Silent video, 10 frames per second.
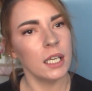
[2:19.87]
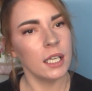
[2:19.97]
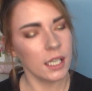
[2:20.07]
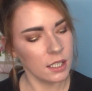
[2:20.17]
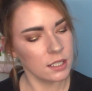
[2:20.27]

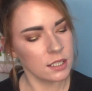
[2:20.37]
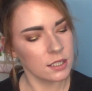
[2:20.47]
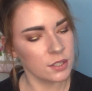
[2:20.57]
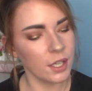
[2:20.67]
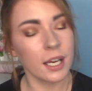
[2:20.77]
it.
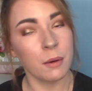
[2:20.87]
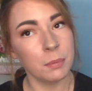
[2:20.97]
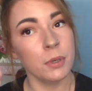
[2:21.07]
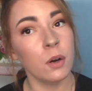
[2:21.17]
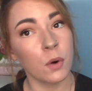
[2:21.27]
So like I
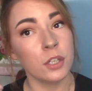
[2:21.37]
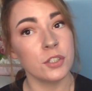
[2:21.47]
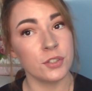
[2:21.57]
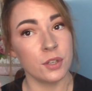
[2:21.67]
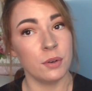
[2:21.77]
would put
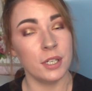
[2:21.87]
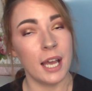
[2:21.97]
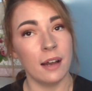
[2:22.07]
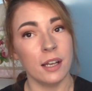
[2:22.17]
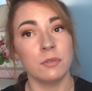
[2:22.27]
orange soda
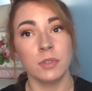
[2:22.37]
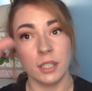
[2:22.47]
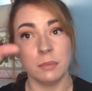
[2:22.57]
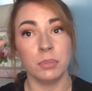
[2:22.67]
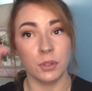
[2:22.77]
down and
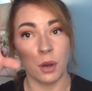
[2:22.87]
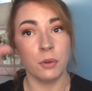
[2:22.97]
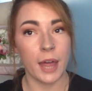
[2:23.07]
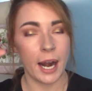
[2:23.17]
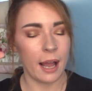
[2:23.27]
really blow
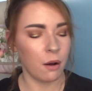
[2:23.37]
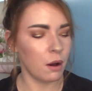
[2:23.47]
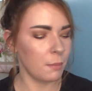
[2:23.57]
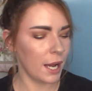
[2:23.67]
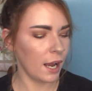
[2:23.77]
that out
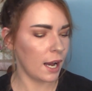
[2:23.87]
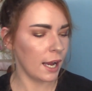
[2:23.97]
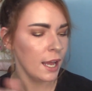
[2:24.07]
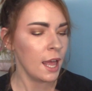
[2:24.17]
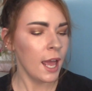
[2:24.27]
on my
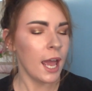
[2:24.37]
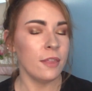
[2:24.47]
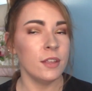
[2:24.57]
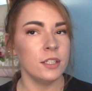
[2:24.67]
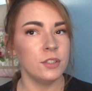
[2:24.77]
eye,
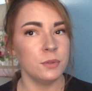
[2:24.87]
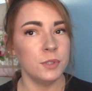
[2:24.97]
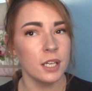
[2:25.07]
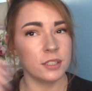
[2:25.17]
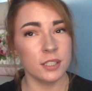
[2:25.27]
and then do
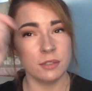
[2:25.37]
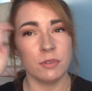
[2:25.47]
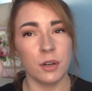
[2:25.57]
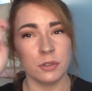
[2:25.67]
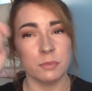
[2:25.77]
dusky
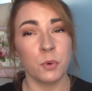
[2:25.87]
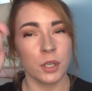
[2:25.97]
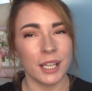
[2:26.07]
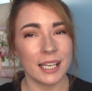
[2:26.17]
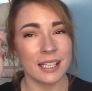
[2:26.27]
rose more
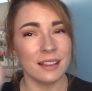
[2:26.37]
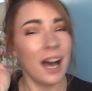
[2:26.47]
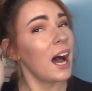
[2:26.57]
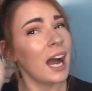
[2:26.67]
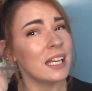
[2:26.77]
like in the
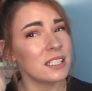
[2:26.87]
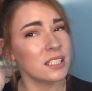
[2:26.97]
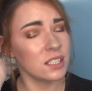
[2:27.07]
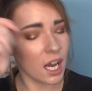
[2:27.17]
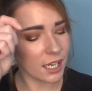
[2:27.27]
eye
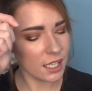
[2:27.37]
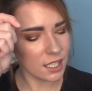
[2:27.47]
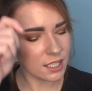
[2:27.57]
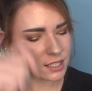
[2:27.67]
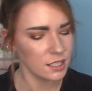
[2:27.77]

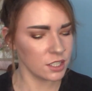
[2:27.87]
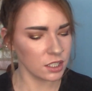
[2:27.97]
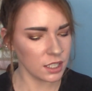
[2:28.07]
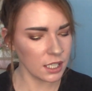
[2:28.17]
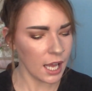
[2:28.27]
socket
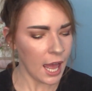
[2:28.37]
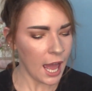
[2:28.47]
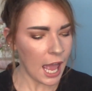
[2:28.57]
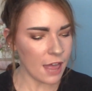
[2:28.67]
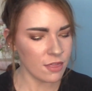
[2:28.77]
essentially.
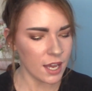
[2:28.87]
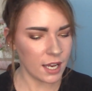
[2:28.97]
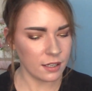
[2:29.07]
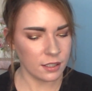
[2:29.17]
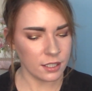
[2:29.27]
And
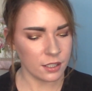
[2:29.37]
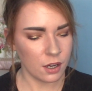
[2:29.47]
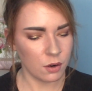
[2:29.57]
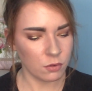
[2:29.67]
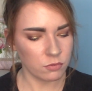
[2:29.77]
then, you
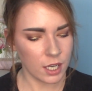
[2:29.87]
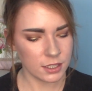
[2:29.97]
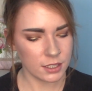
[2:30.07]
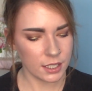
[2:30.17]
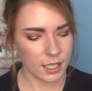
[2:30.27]
know,
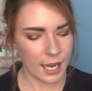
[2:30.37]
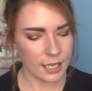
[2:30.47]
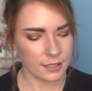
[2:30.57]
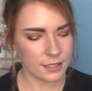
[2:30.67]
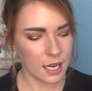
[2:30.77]
rustic
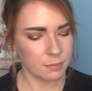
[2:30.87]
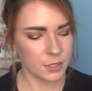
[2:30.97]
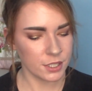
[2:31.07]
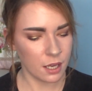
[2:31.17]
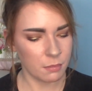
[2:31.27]
and
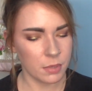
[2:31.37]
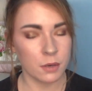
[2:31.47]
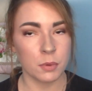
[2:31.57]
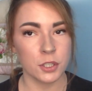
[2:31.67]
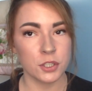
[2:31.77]
cypress
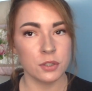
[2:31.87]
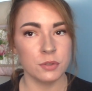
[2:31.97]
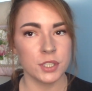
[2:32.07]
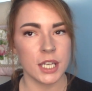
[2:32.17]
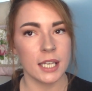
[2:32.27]
umber were two
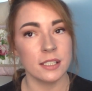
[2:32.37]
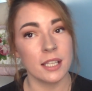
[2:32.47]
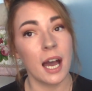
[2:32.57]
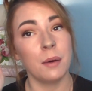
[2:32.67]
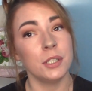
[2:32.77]
shades
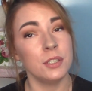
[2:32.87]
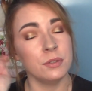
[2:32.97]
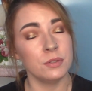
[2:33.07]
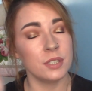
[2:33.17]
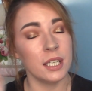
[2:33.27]
that I would
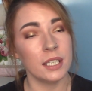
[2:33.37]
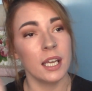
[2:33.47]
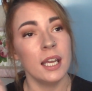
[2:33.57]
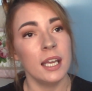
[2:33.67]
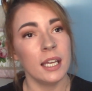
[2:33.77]
use like
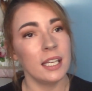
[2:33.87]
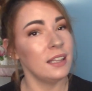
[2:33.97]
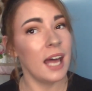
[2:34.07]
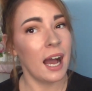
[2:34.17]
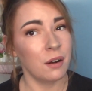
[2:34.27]
in
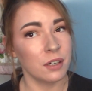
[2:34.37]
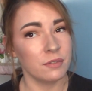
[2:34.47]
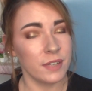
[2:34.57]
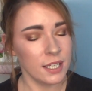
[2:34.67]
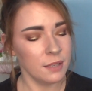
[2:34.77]
the outer
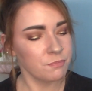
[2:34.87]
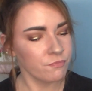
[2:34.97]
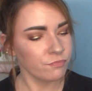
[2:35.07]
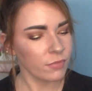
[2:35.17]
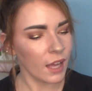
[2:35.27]
V.
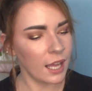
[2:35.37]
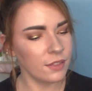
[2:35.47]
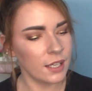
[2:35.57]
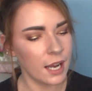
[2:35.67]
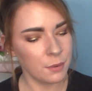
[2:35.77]

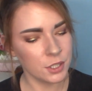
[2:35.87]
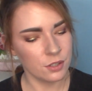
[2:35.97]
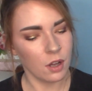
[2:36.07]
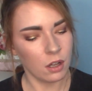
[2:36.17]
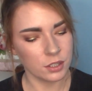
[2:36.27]
And then I would
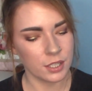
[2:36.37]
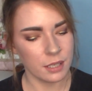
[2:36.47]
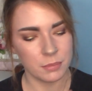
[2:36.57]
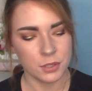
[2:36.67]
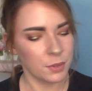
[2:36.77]
just
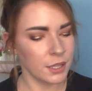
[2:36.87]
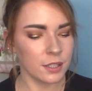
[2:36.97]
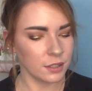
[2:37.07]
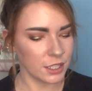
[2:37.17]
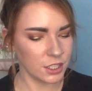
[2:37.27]
alternate between
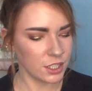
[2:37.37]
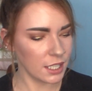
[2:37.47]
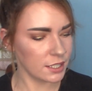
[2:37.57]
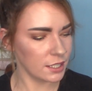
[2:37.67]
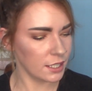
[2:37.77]
the lid
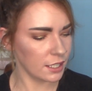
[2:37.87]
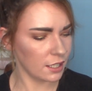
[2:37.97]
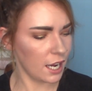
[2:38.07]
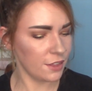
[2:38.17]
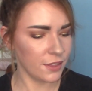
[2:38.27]
shades in
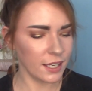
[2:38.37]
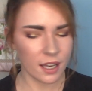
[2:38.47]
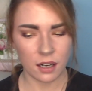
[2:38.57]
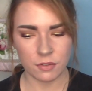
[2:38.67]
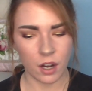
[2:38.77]
here. I think
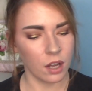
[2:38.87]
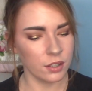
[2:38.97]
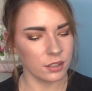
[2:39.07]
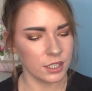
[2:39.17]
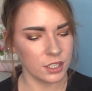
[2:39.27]
out of all
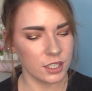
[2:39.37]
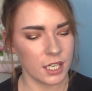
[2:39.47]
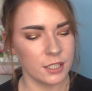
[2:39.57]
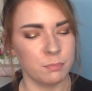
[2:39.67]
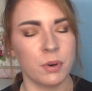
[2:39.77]
the lid
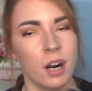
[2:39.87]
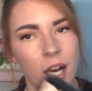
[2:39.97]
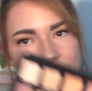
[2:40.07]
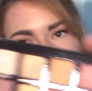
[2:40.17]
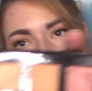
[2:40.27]
shades,
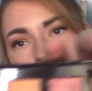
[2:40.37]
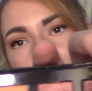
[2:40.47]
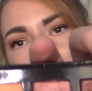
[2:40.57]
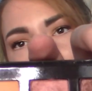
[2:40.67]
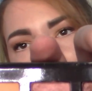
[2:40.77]
bronze
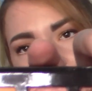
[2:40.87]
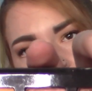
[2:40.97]
ended